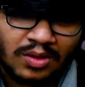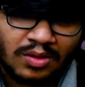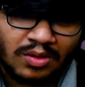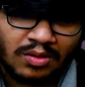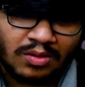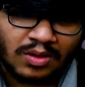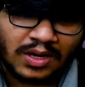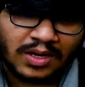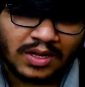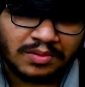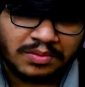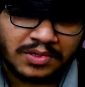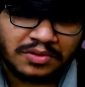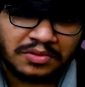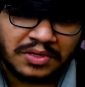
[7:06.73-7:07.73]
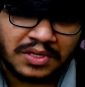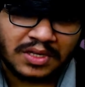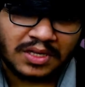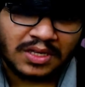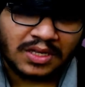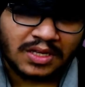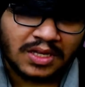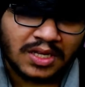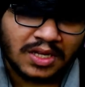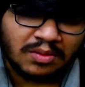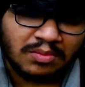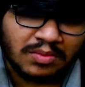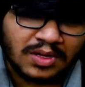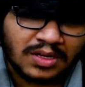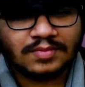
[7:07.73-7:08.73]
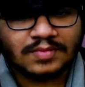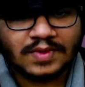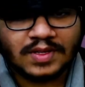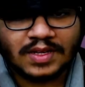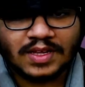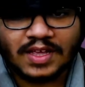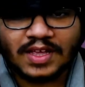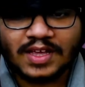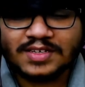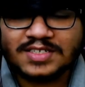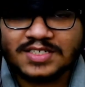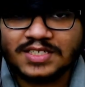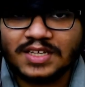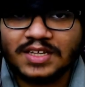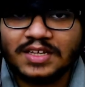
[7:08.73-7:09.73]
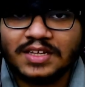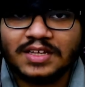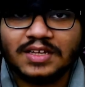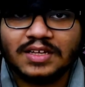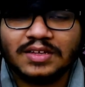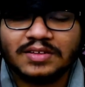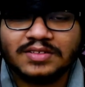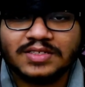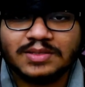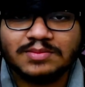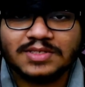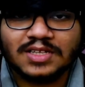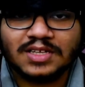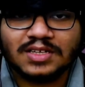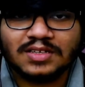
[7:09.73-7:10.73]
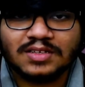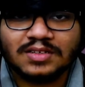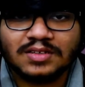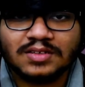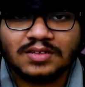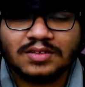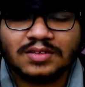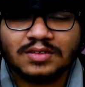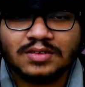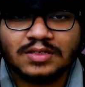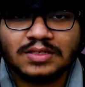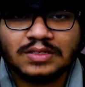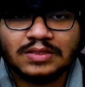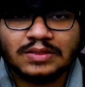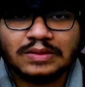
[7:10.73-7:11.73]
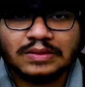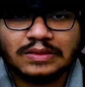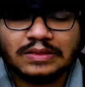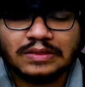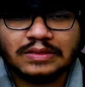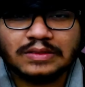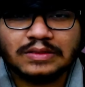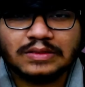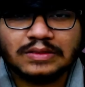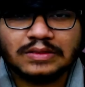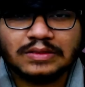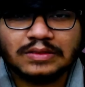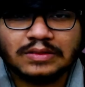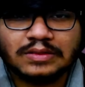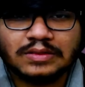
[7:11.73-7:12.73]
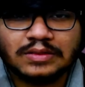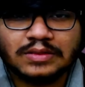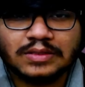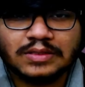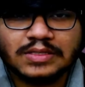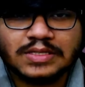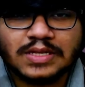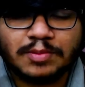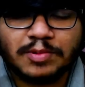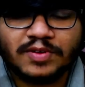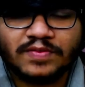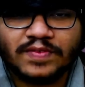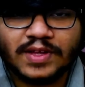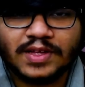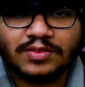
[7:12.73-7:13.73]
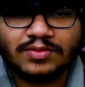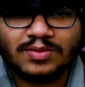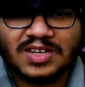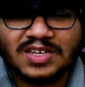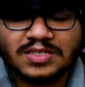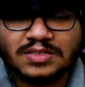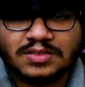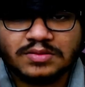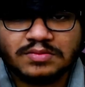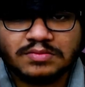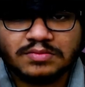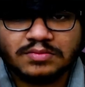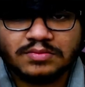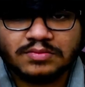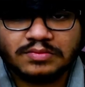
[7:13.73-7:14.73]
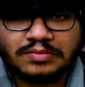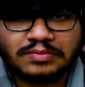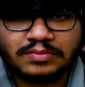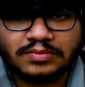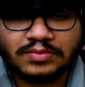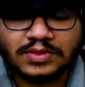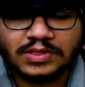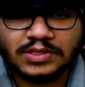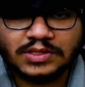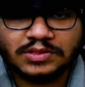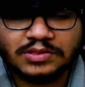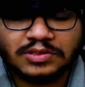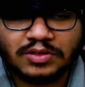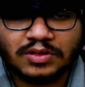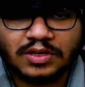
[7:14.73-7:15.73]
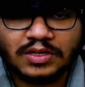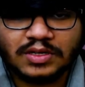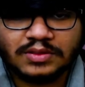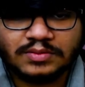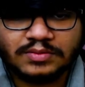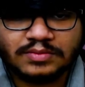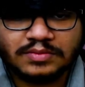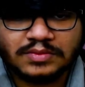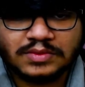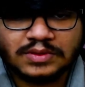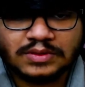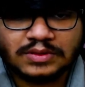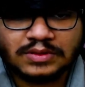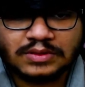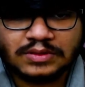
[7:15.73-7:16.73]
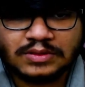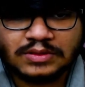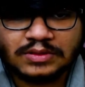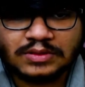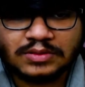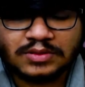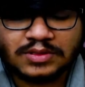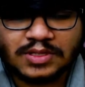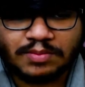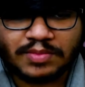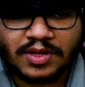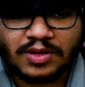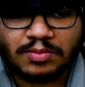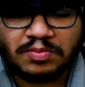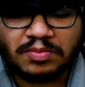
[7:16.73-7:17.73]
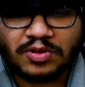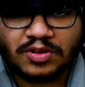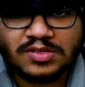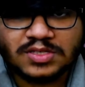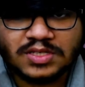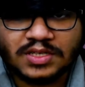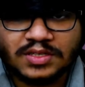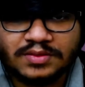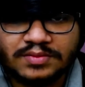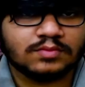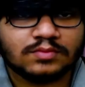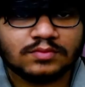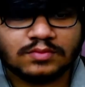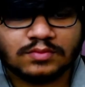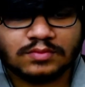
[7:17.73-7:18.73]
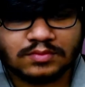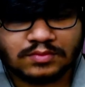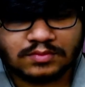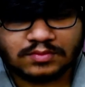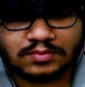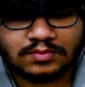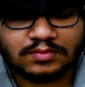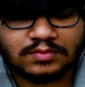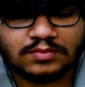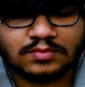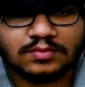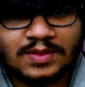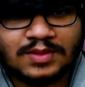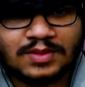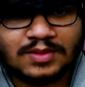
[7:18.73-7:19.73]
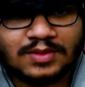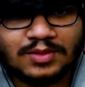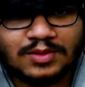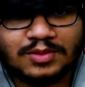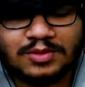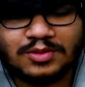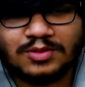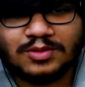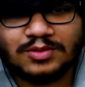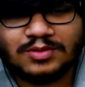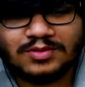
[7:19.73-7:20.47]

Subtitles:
What happened to him? He can't see, it seems like. Oh, his upper face was destroyed. Some kind of poison. Yeah.